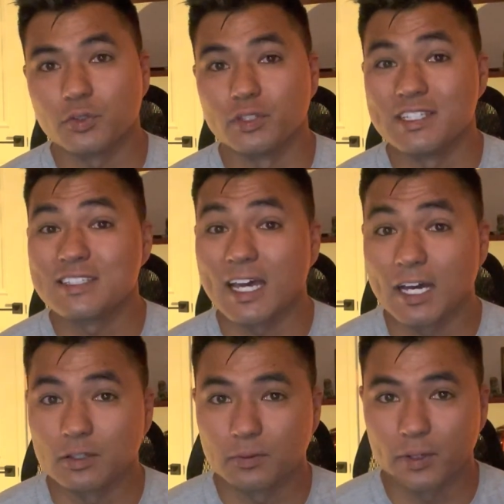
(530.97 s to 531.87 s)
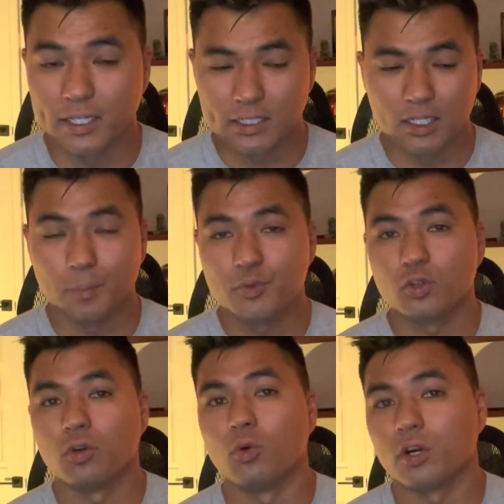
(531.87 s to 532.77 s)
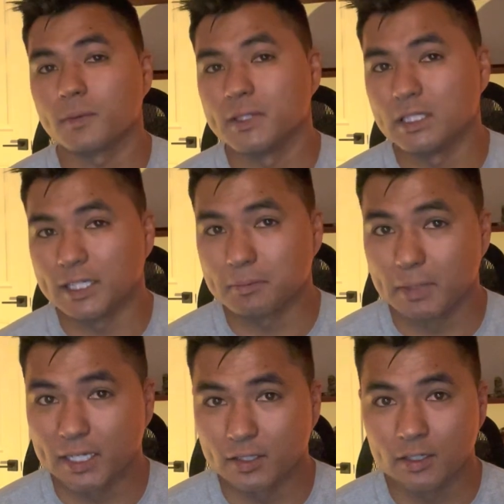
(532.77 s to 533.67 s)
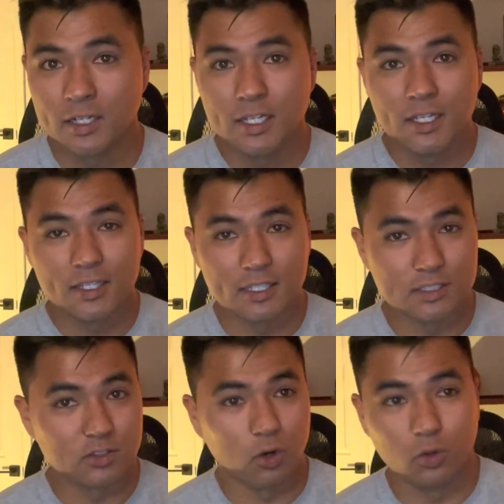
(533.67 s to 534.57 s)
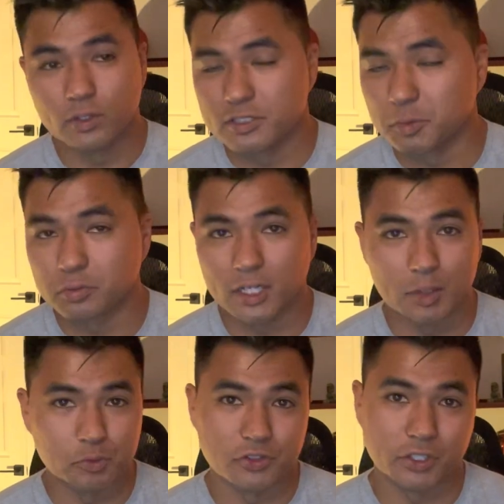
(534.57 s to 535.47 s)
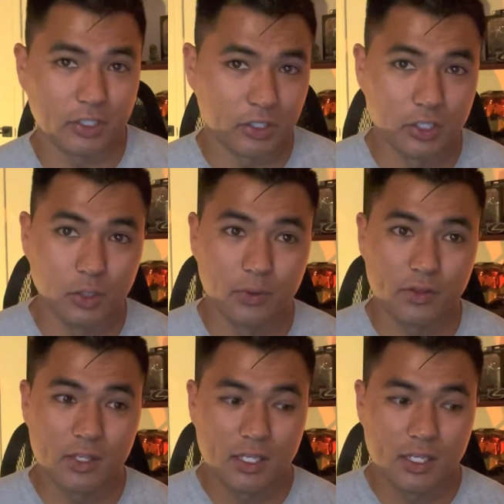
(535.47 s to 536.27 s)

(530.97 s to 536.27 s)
sound, right? Up to a workman-like manner is always the parameters they're going to go with.